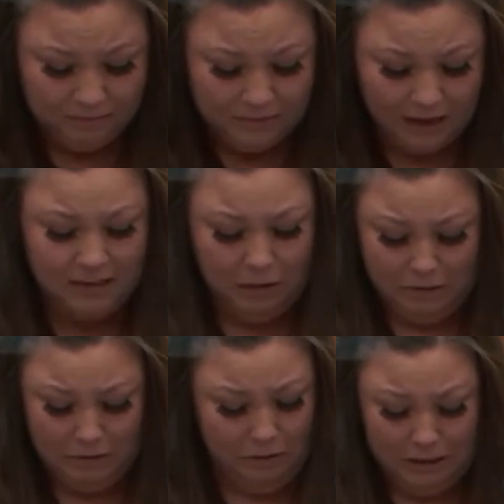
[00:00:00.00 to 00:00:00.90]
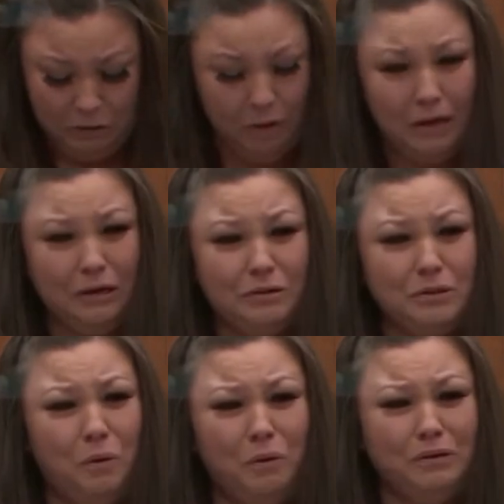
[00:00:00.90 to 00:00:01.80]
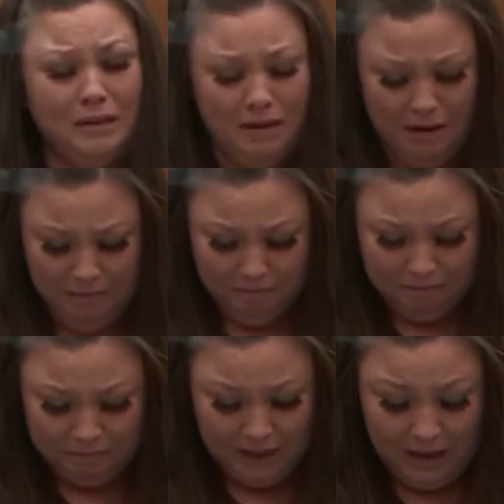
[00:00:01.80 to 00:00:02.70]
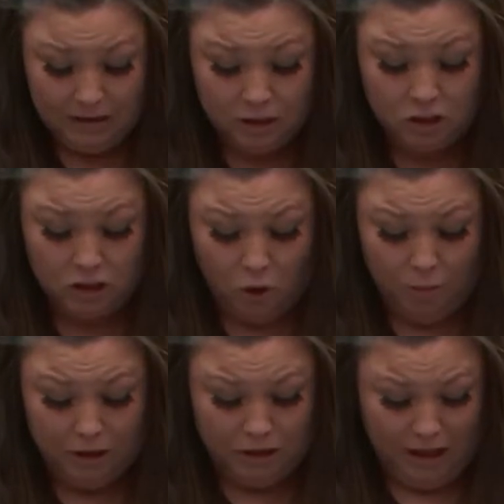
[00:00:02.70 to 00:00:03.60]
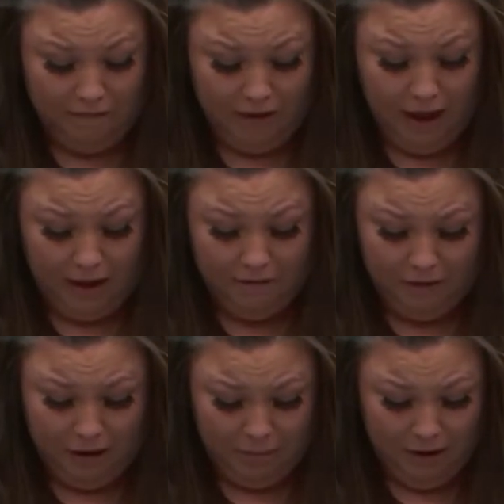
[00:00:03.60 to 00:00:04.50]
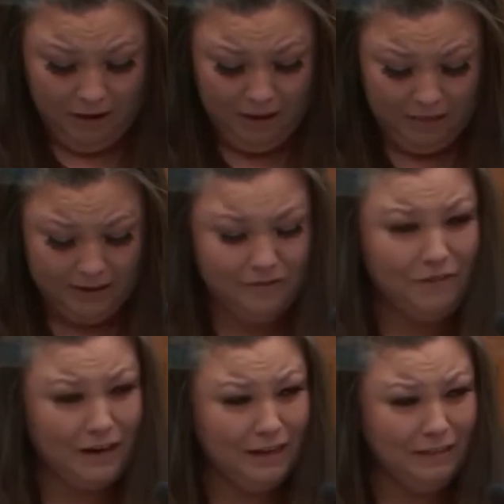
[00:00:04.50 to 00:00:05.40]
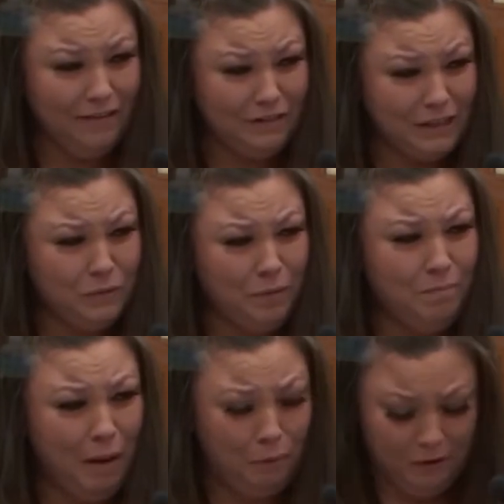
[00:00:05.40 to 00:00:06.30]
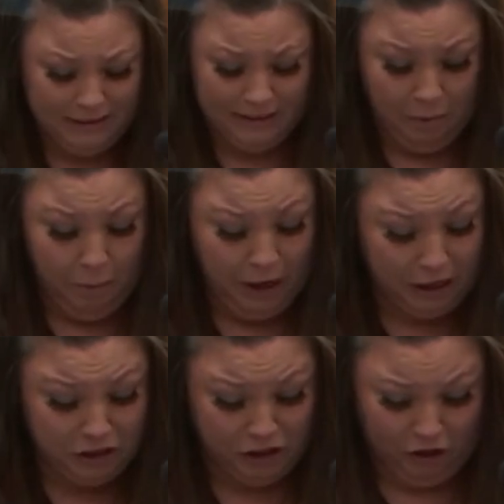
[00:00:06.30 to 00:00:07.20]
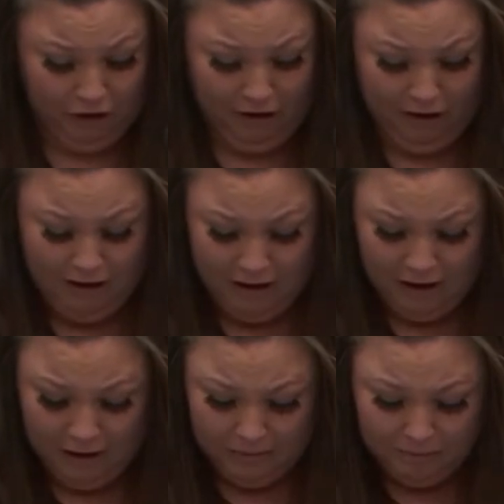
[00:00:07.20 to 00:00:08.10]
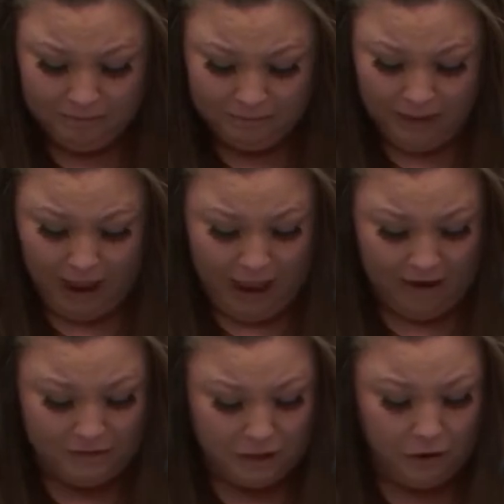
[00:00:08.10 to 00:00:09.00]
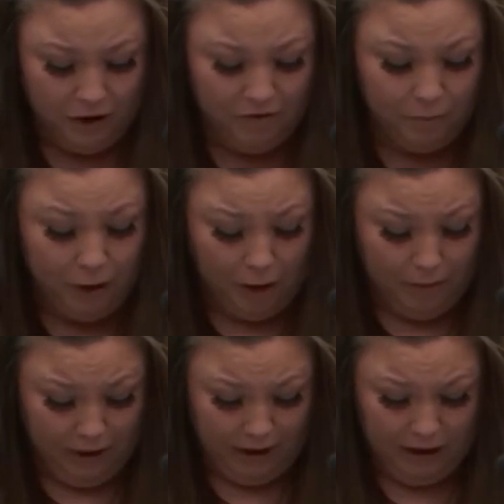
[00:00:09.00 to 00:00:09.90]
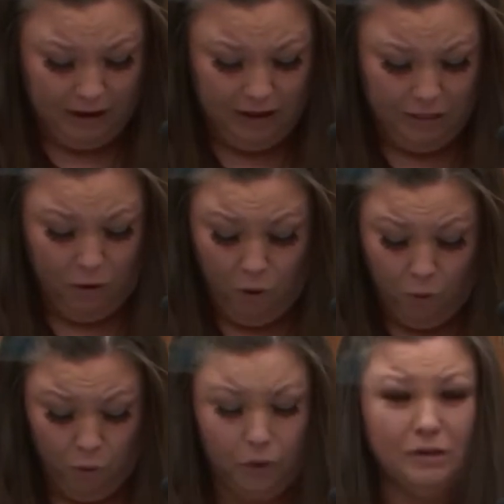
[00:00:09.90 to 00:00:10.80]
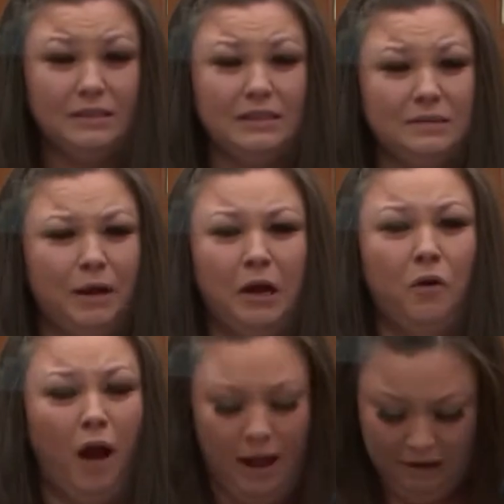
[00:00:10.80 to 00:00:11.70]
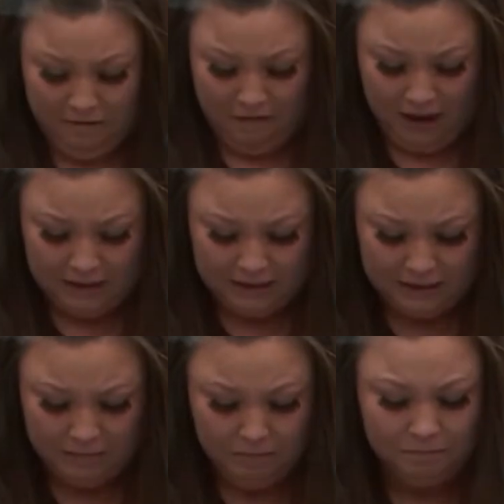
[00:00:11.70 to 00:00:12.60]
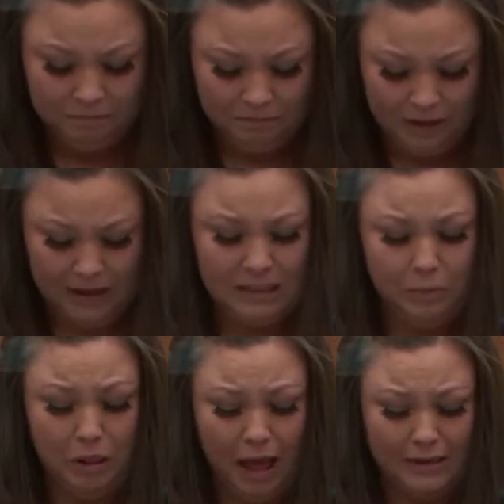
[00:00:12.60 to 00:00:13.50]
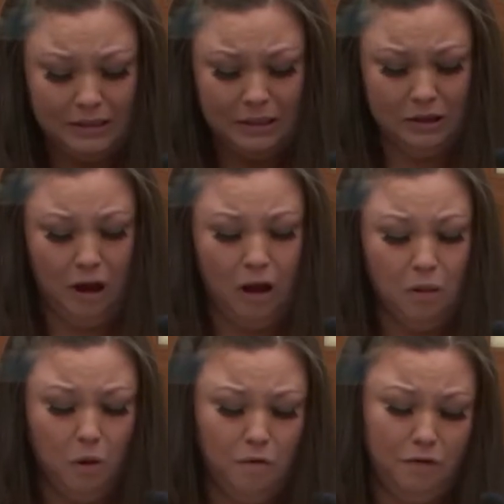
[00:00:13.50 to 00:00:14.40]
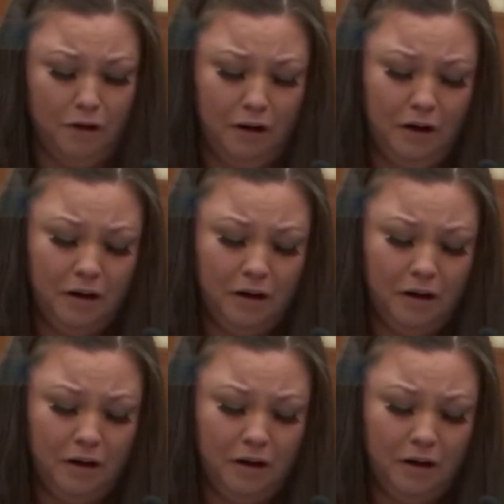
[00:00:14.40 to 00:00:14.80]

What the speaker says: Daunte was only 20 years old. He had so much life ahead of him. The defendant left us with memories and a picture. I have to grieve in public. The whole world sees my crying face, and it's plastered all over.